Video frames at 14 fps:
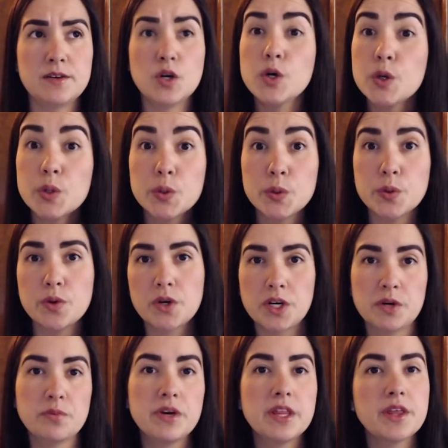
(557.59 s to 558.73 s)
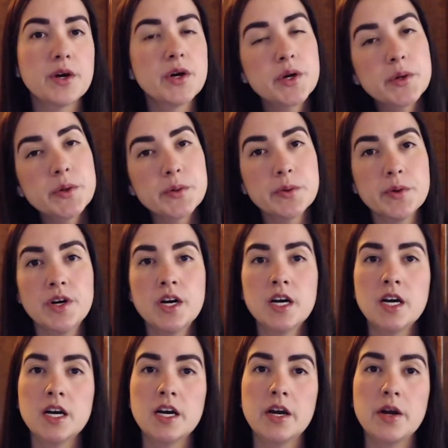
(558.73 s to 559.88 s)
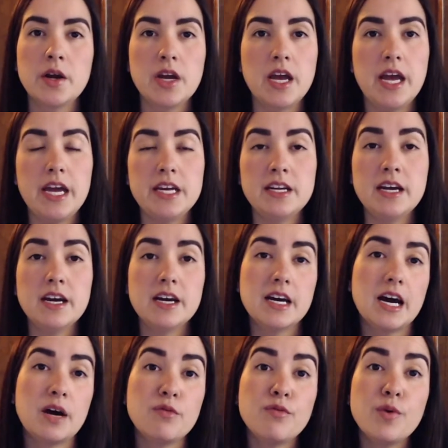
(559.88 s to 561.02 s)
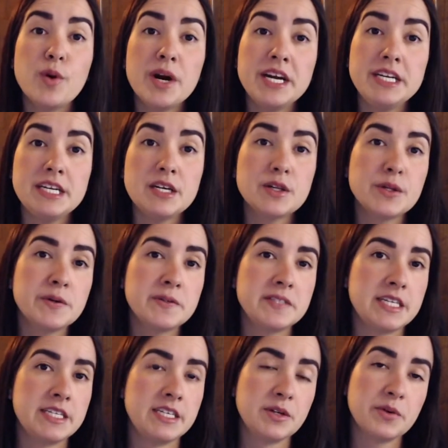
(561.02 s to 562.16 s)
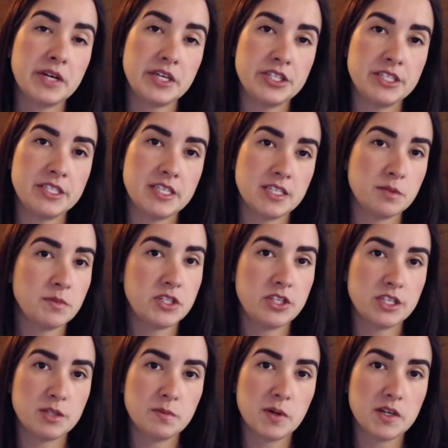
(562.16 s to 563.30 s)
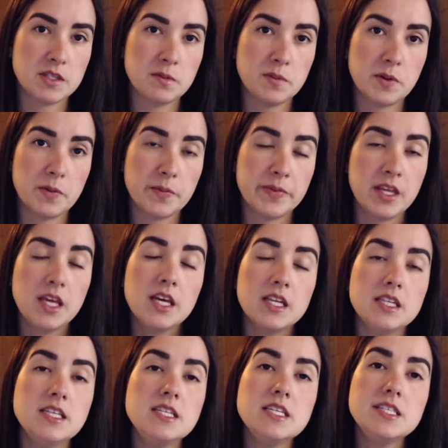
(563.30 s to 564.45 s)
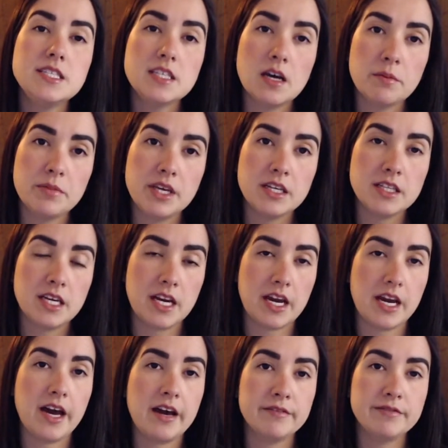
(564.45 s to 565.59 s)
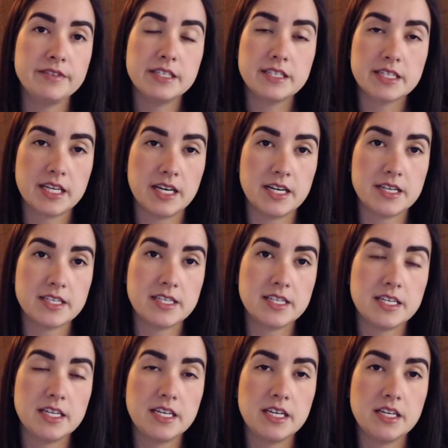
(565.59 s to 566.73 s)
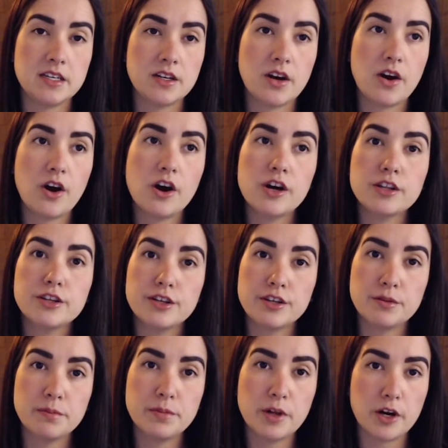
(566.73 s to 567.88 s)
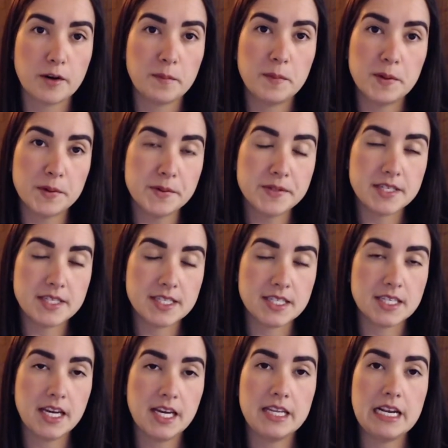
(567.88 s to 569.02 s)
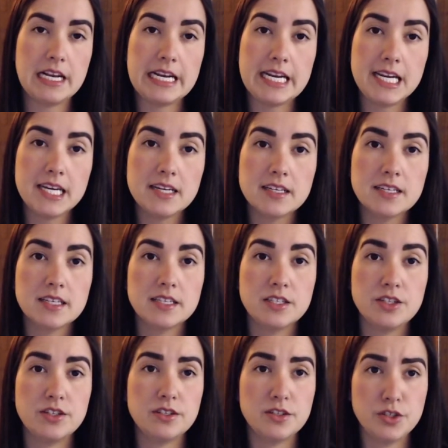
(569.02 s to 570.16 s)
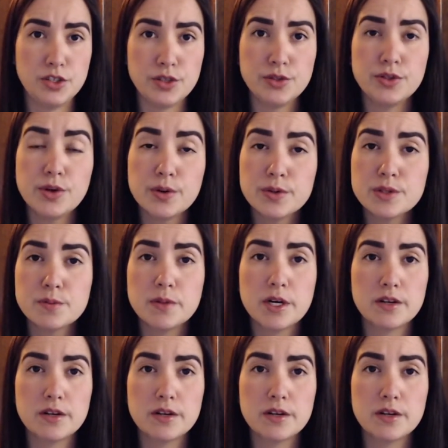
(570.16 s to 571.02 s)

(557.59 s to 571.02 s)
who, or with who, and avoiding close-ended questions as much as possible. This is something that I have discussed in other blog posts, and the link to those